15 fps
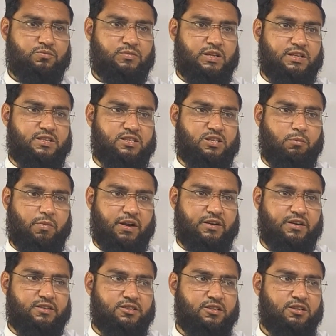This is the
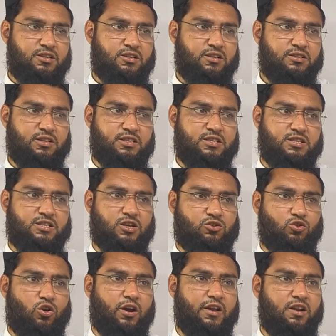magnet, this is the
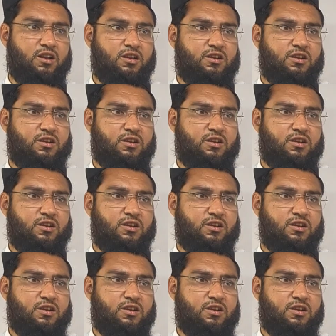coil,